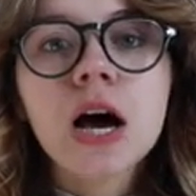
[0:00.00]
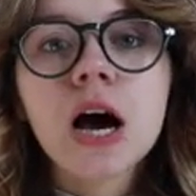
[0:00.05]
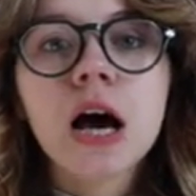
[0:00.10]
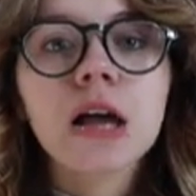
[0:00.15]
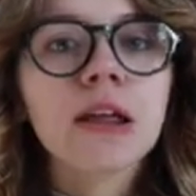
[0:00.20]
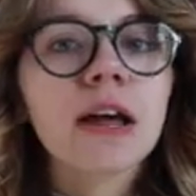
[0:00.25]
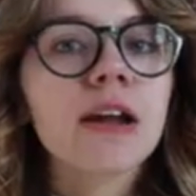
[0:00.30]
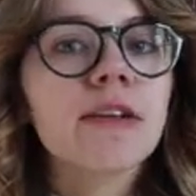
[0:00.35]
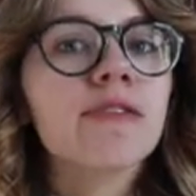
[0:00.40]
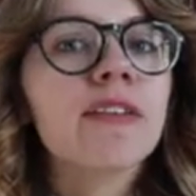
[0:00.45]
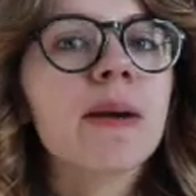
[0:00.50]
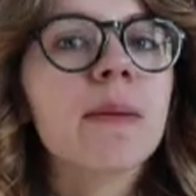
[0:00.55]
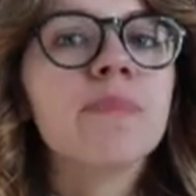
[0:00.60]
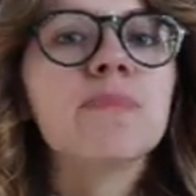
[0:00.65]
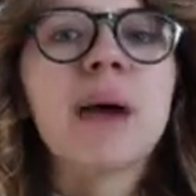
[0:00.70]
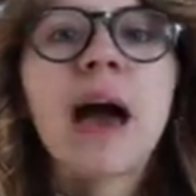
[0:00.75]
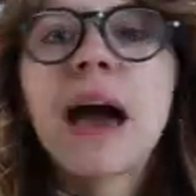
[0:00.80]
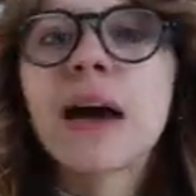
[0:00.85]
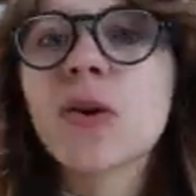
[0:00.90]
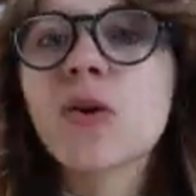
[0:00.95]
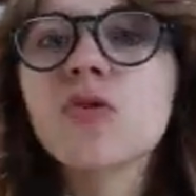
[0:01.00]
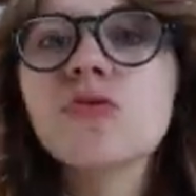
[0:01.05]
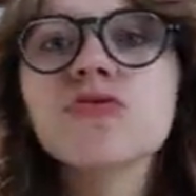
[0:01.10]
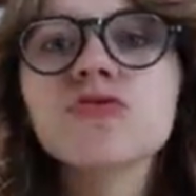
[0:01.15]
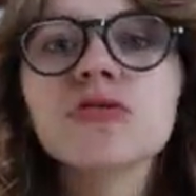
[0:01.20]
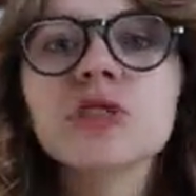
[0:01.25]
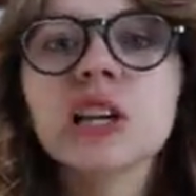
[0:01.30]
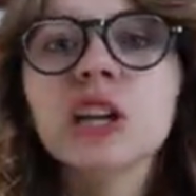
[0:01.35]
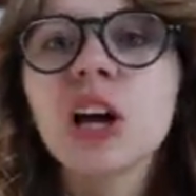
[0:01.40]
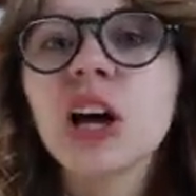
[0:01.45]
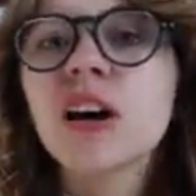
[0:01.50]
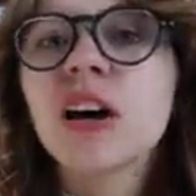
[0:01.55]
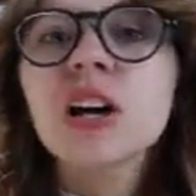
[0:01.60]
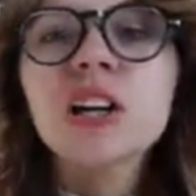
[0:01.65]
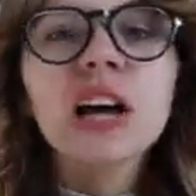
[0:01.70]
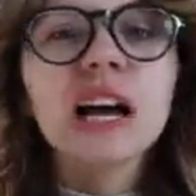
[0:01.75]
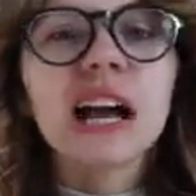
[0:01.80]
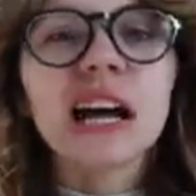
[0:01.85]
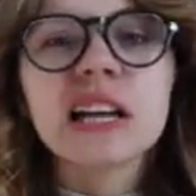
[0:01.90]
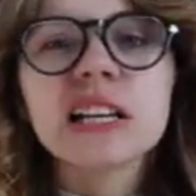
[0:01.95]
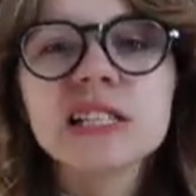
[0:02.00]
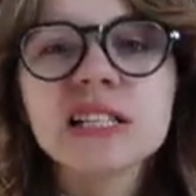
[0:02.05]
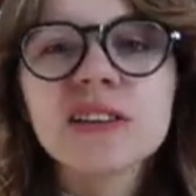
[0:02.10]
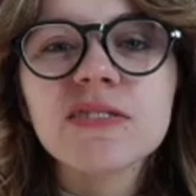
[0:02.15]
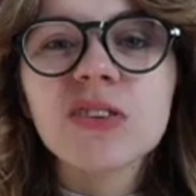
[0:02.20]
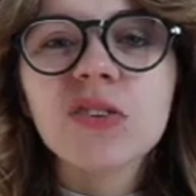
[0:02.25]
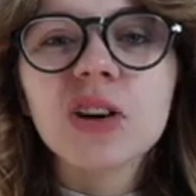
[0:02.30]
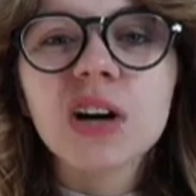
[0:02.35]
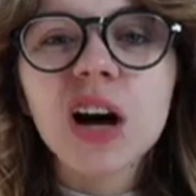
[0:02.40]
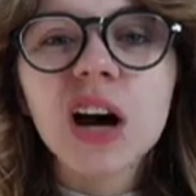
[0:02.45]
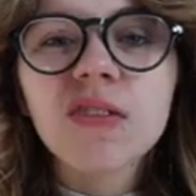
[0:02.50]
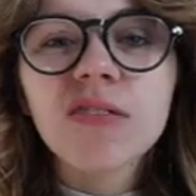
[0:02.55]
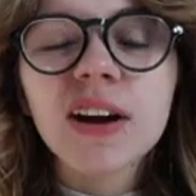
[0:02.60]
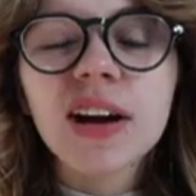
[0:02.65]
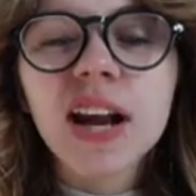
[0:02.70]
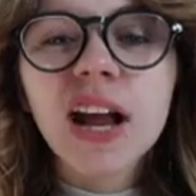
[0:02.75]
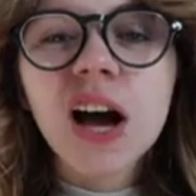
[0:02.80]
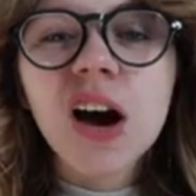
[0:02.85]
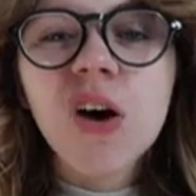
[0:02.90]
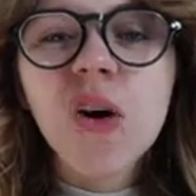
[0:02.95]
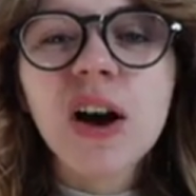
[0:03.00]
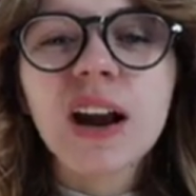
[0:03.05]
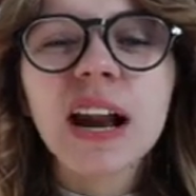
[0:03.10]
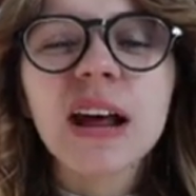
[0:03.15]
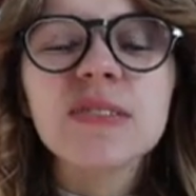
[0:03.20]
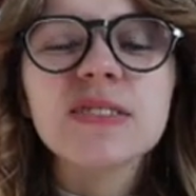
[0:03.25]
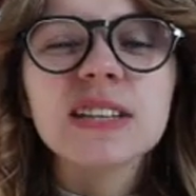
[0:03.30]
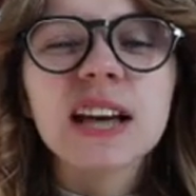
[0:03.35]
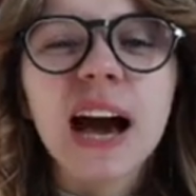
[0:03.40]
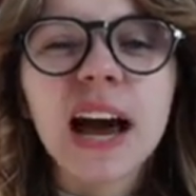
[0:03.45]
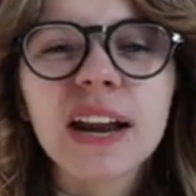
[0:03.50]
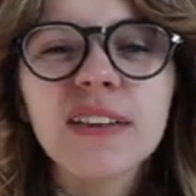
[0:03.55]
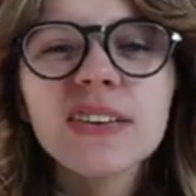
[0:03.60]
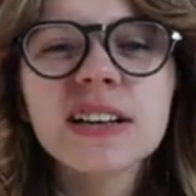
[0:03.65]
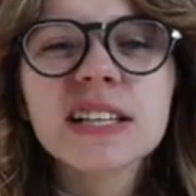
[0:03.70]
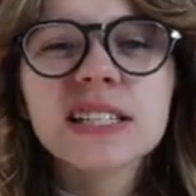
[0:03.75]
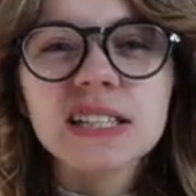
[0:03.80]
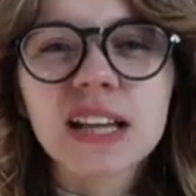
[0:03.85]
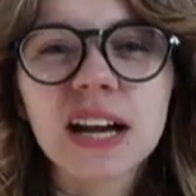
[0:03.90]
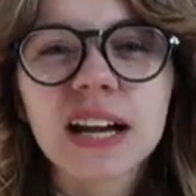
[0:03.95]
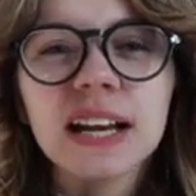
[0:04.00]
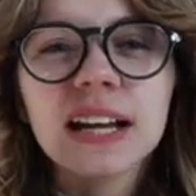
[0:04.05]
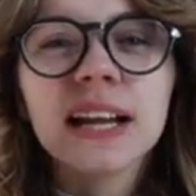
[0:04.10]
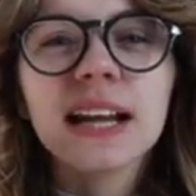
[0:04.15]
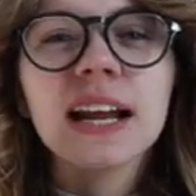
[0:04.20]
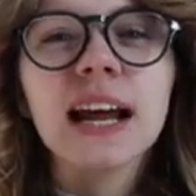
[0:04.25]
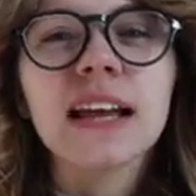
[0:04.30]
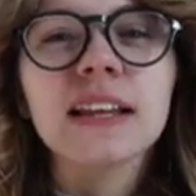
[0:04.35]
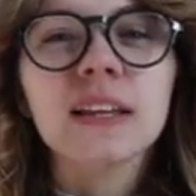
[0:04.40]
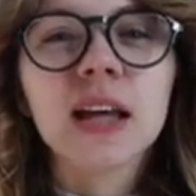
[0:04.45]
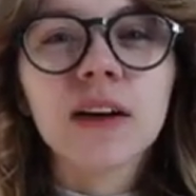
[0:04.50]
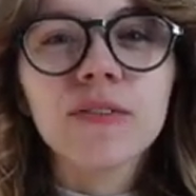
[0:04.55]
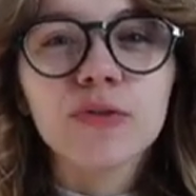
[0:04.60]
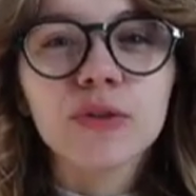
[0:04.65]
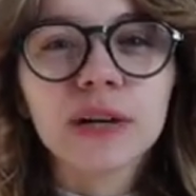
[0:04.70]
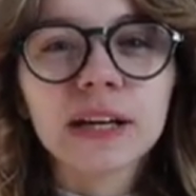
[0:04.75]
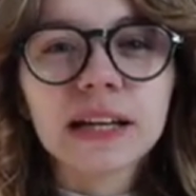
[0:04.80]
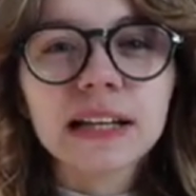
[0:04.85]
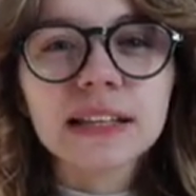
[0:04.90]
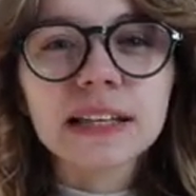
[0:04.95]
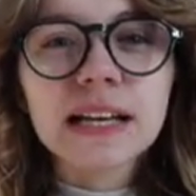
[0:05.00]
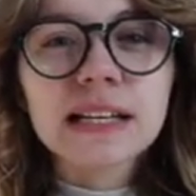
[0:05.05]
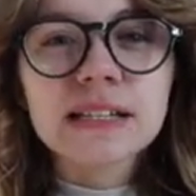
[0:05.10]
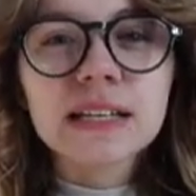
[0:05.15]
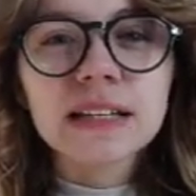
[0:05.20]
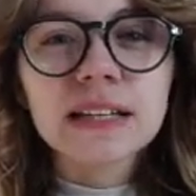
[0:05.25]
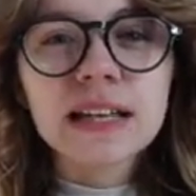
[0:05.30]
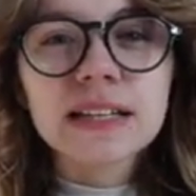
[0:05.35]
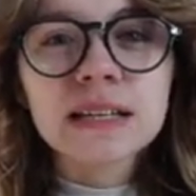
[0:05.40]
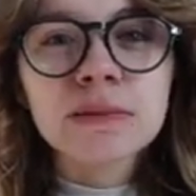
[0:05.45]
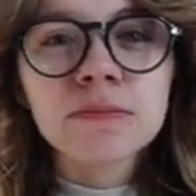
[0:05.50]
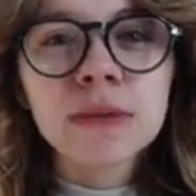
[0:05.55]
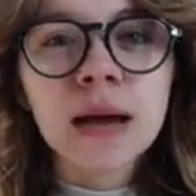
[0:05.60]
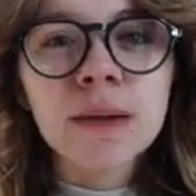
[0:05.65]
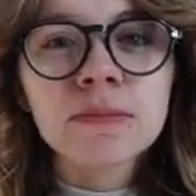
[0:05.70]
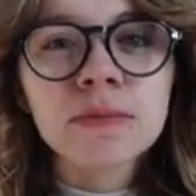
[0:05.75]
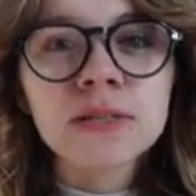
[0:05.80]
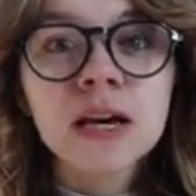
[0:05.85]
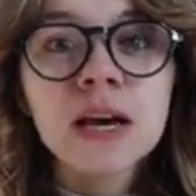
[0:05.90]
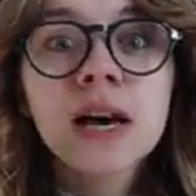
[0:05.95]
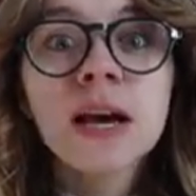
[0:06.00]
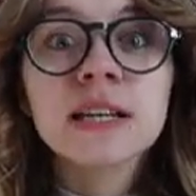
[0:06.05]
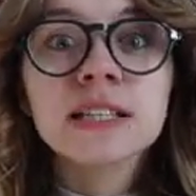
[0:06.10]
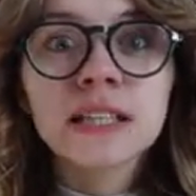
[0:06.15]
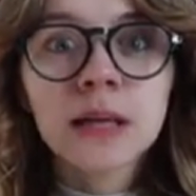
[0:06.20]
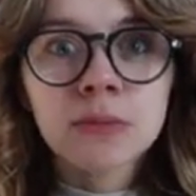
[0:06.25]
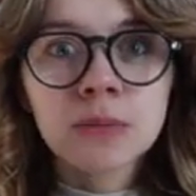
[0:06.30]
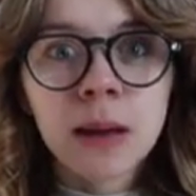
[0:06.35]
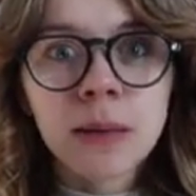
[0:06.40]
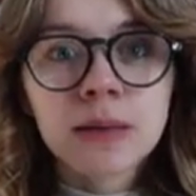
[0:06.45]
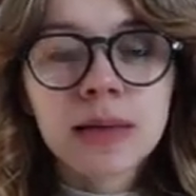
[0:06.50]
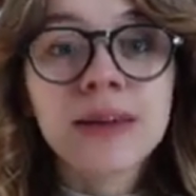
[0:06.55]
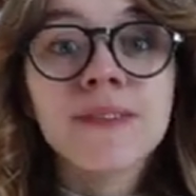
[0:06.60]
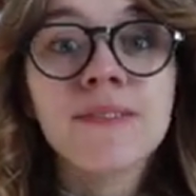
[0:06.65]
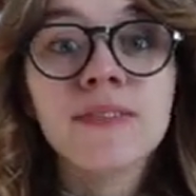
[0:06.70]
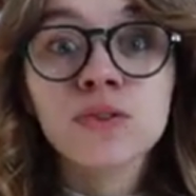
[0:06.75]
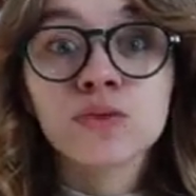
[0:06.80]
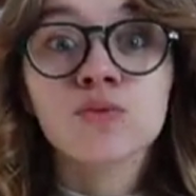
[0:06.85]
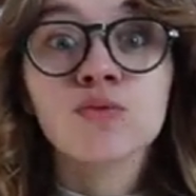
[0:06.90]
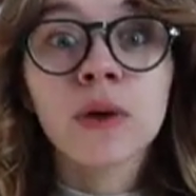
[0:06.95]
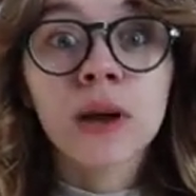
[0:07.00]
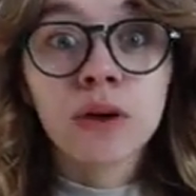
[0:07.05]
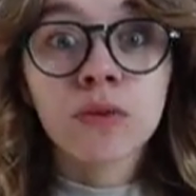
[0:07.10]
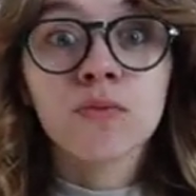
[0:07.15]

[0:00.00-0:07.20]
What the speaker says: a lot of like battles and a lot of all that kind of stuff going on right now, and it's kind of exciting, and I love reading things like that sometimes if it's written